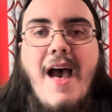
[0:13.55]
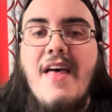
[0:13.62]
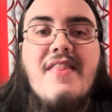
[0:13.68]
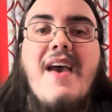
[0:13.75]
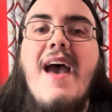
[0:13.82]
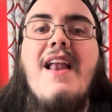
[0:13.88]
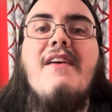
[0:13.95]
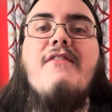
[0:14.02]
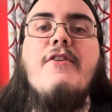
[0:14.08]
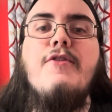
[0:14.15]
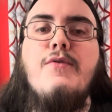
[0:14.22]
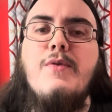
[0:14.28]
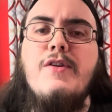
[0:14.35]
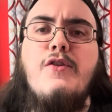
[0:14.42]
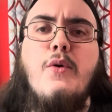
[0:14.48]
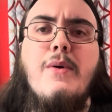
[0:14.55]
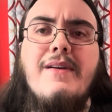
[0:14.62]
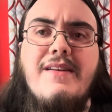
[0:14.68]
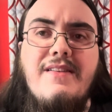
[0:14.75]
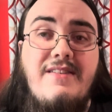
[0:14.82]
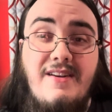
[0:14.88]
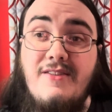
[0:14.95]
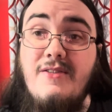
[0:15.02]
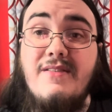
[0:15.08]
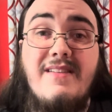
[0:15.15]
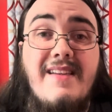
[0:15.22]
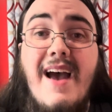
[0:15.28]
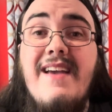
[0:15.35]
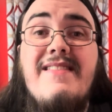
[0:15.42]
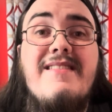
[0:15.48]
The anniversary tour continues as
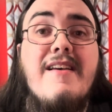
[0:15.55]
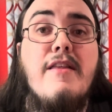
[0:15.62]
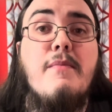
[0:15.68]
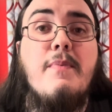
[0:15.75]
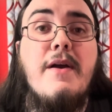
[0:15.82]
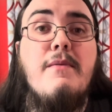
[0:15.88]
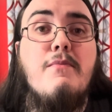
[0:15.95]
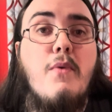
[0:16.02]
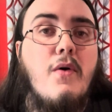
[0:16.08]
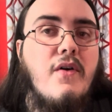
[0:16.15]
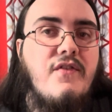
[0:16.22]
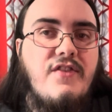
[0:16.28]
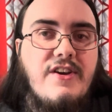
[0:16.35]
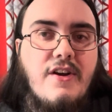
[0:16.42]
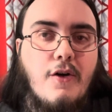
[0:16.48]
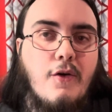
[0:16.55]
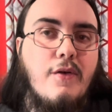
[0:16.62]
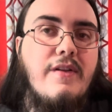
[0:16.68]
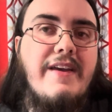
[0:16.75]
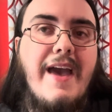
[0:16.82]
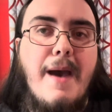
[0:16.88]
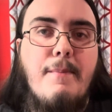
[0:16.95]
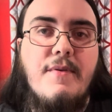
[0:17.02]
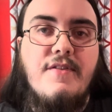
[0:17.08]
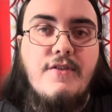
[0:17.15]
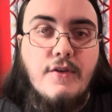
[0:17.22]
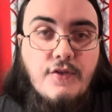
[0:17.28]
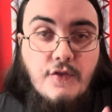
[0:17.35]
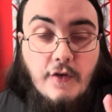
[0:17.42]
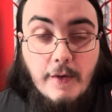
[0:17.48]
I celebrate more of the early
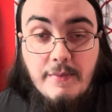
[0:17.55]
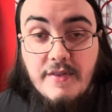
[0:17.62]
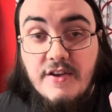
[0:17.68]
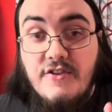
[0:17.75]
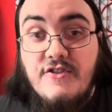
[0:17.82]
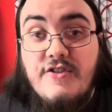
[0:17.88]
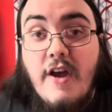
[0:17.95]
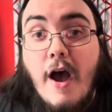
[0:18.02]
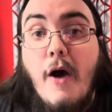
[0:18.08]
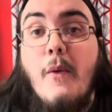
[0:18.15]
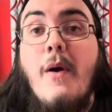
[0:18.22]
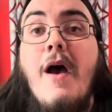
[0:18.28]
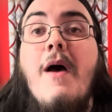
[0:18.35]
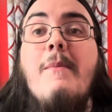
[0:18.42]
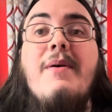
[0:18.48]
episodes from the show,